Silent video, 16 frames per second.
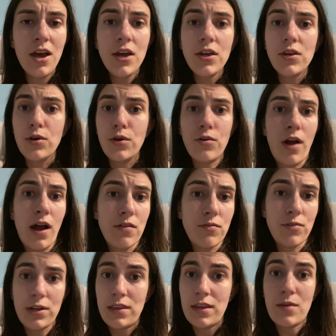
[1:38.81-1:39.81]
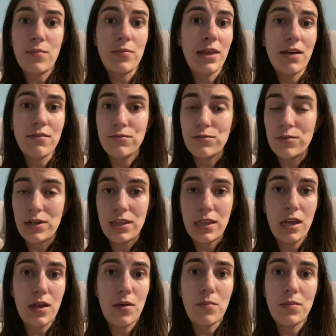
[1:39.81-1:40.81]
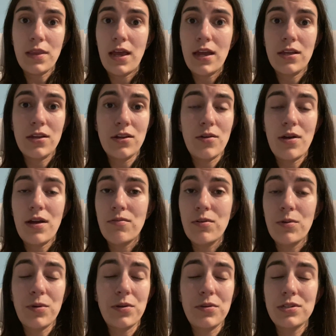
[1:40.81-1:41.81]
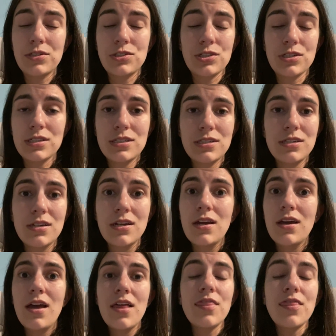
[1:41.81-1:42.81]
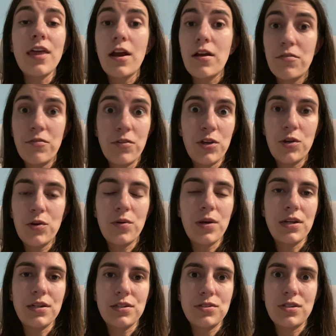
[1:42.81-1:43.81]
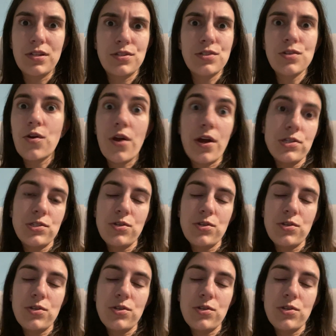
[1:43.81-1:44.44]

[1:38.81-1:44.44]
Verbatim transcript: You can cry in front of them, laugh in front of them. Like, you know, everyone is just there for you and it's it's so nice.